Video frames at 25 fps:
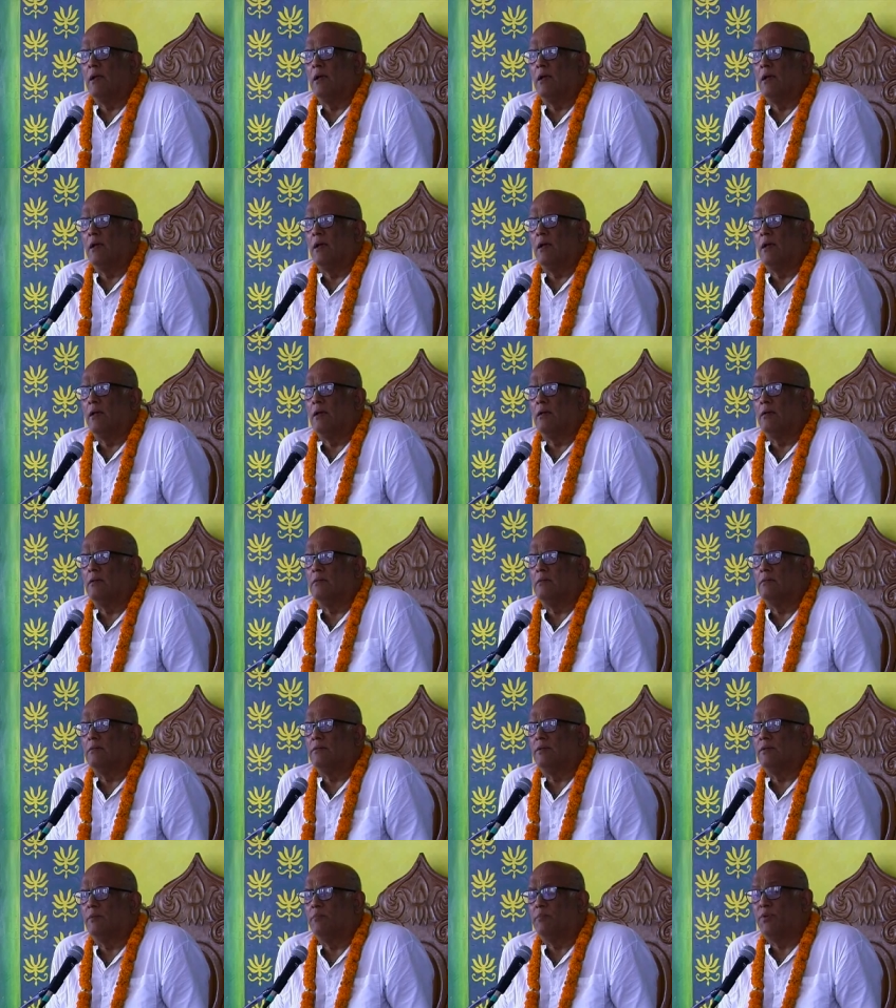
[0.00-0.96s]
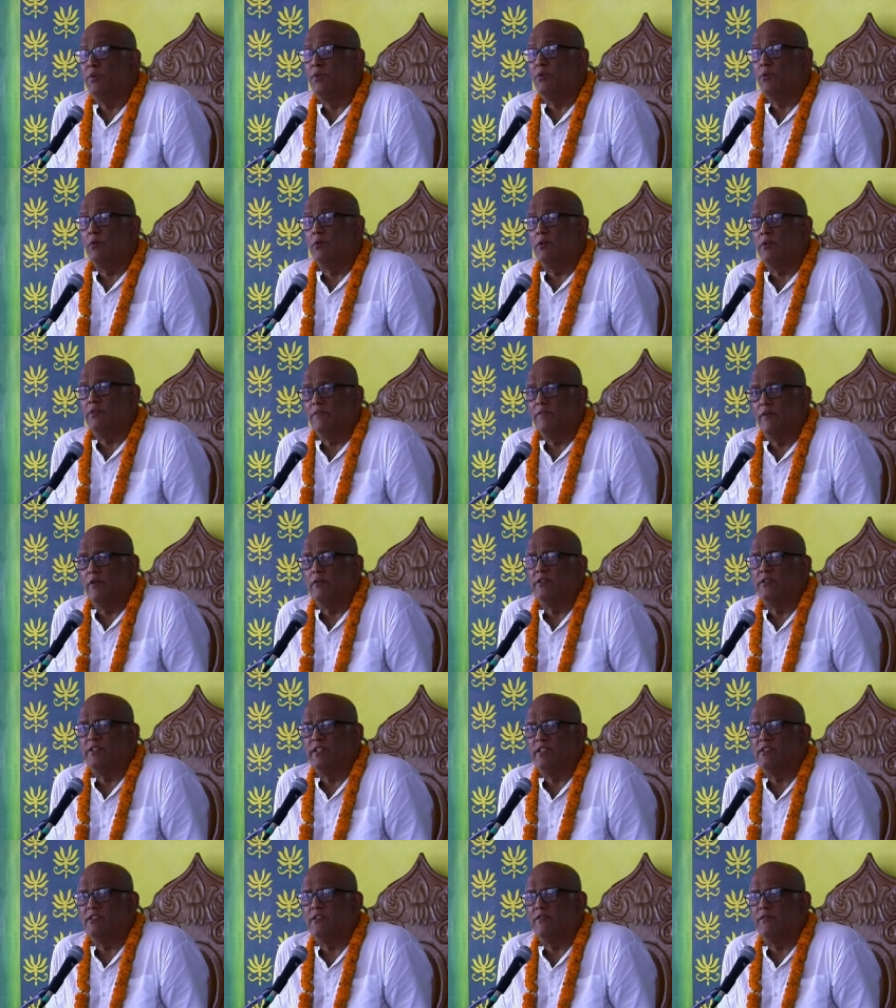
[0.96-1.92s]
uh, the pure
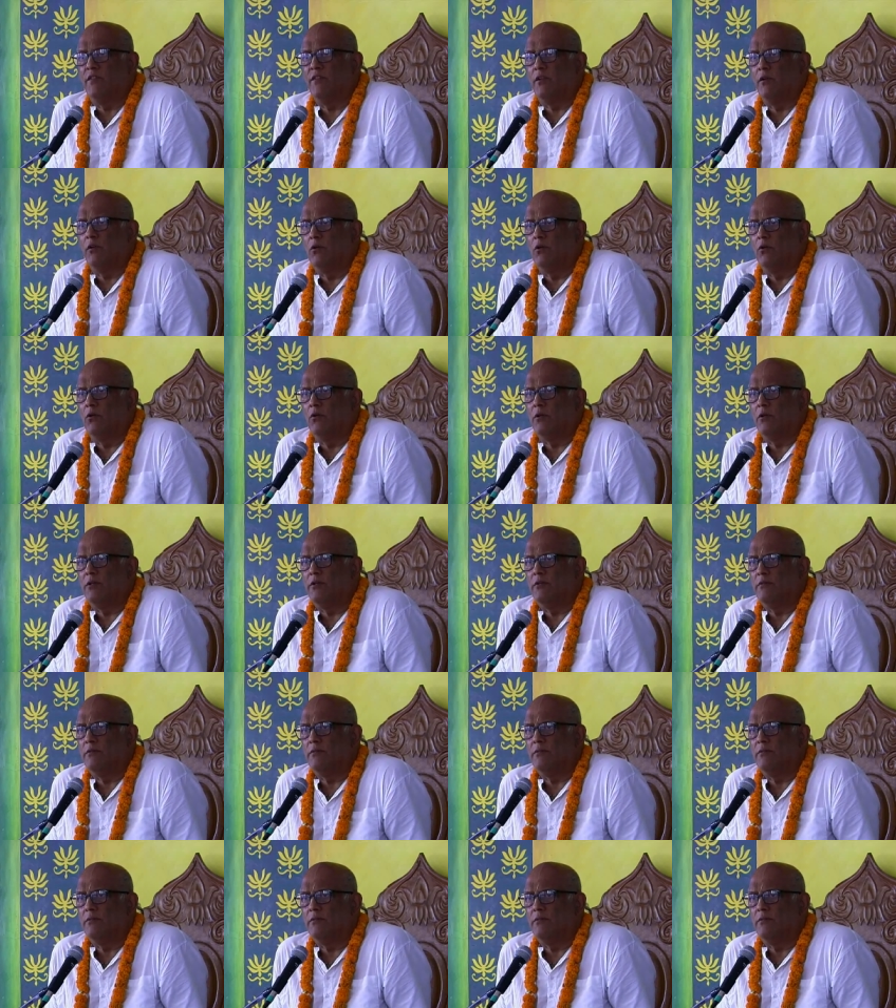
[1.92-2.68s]
devotees of the Lord,